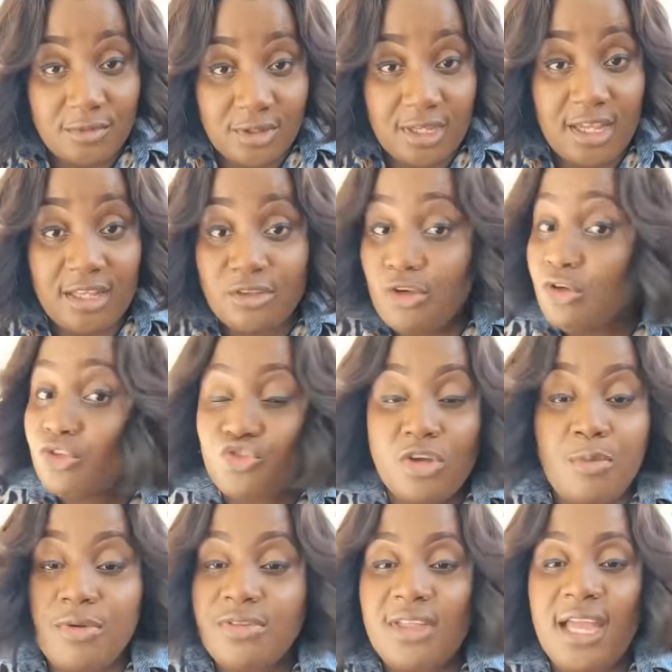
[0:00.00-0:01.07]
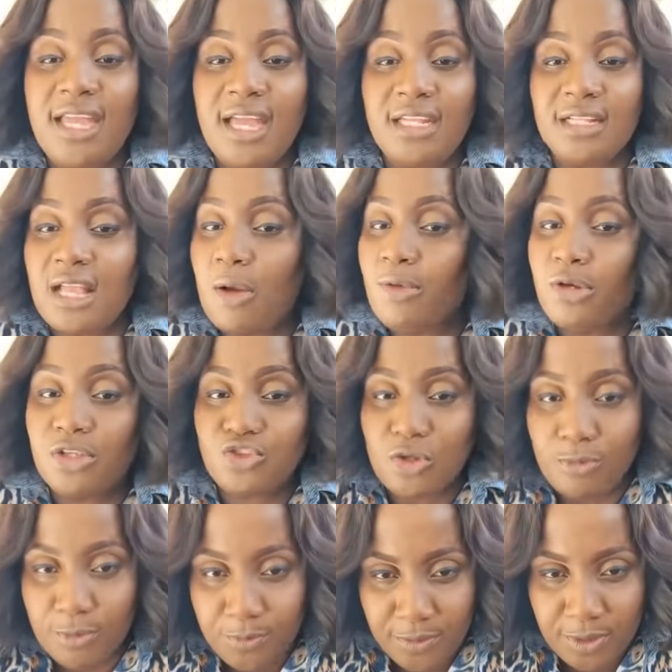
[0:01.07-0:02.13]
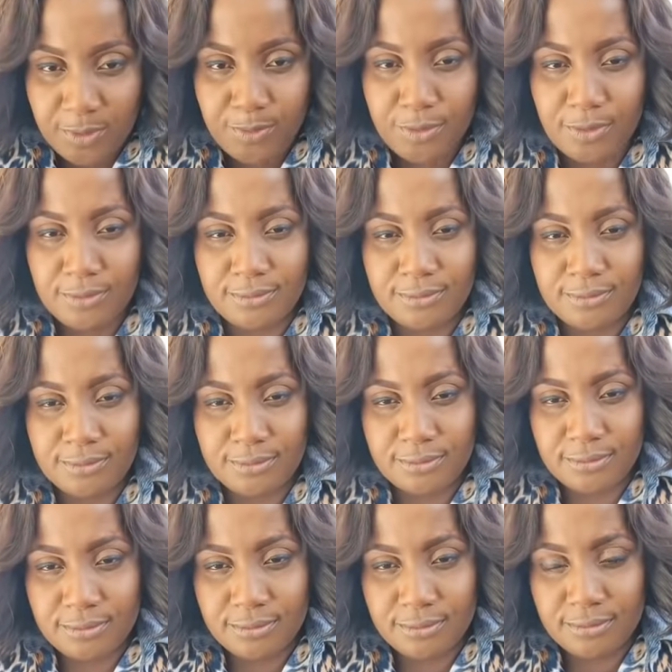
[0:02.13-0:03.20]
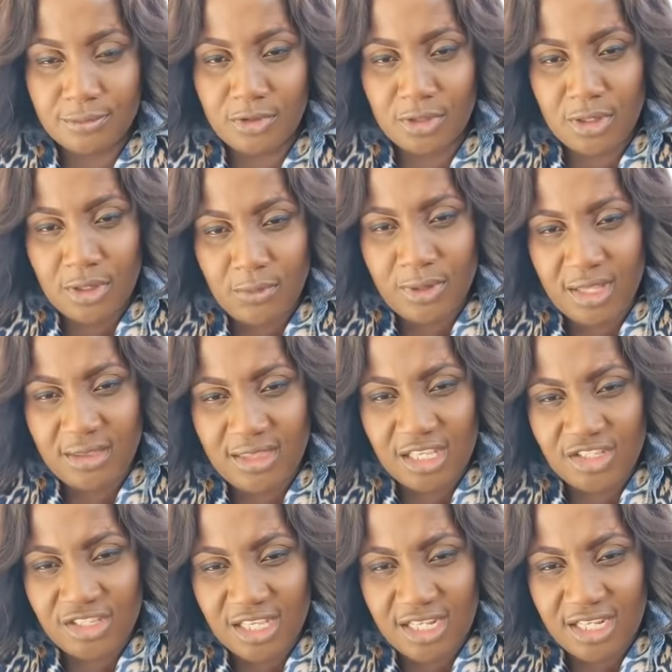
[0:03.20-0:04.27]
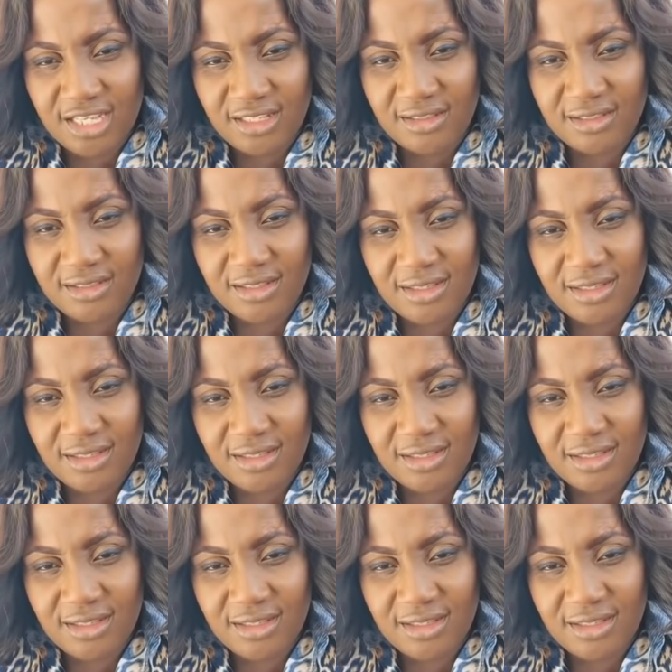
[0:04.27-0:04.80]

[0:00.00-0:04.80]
Yeah, don't trouble Zion because we no trouble people. Yes, Shelly.